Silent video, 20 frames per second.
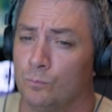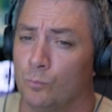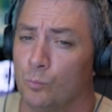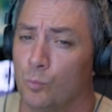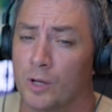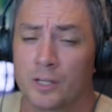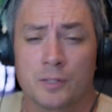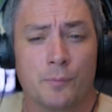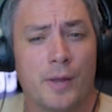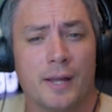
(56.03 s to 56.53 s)

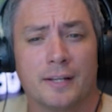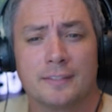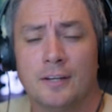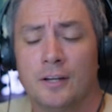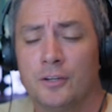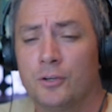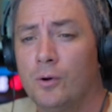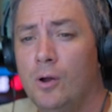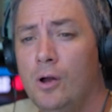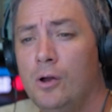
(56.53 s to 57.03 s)
Welcome back to
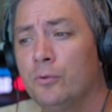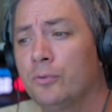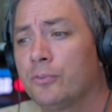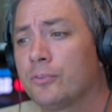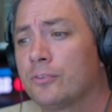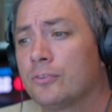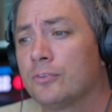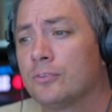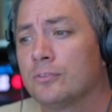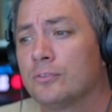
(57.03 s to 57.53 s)
Under
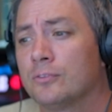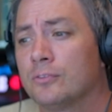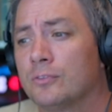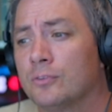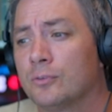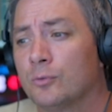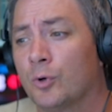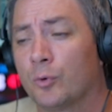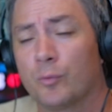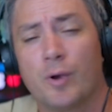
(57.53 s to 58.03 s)
Oath,
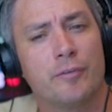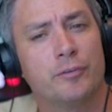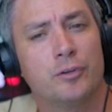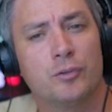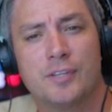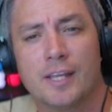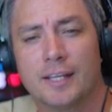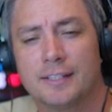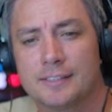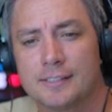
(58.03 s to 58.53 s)
where revenue
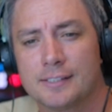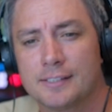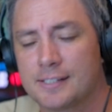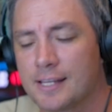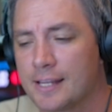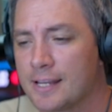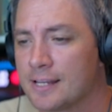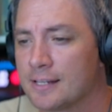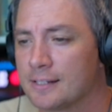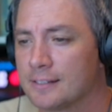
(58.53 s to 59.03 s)
takes a
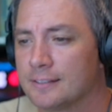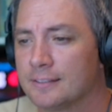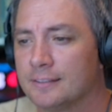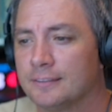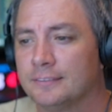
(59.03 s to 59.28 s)
stand.